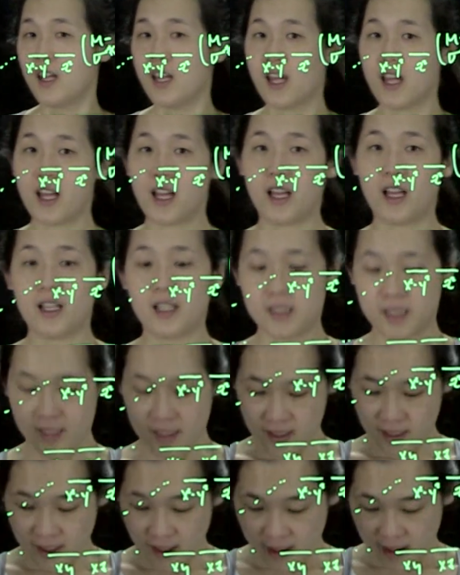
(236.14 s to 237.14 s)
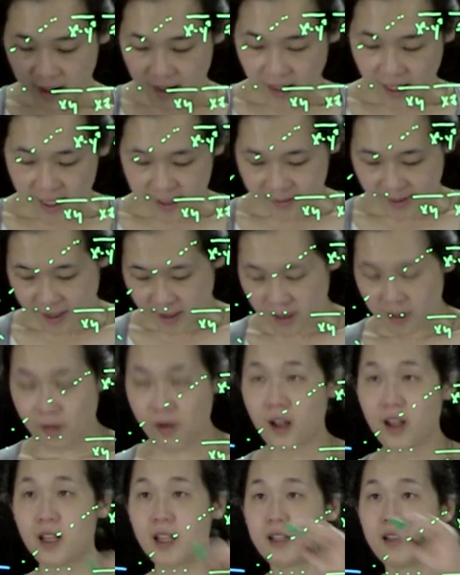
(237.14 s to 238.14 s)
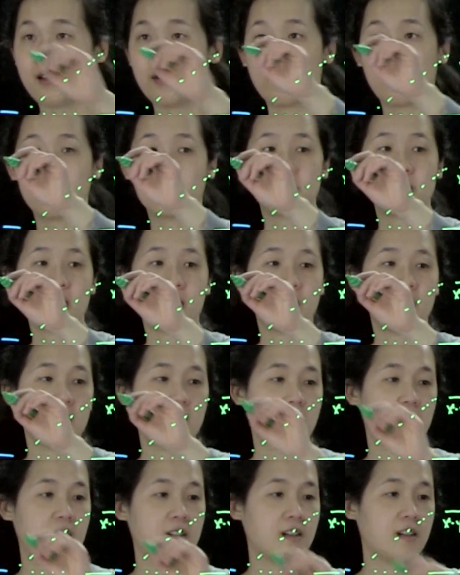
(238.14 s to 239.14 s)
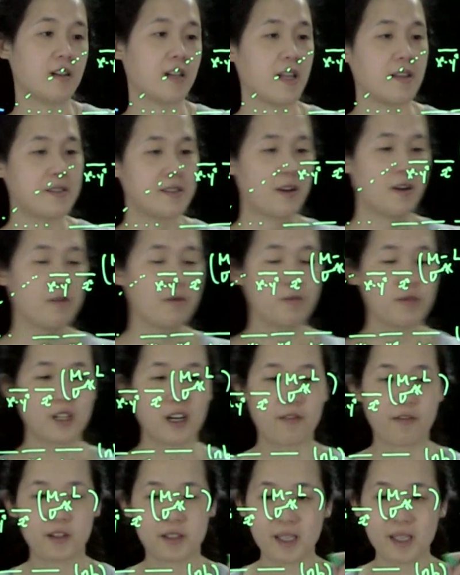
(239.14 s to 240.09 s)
And uh, as we continue on, what we'll see here, okay, so oh, sorry, for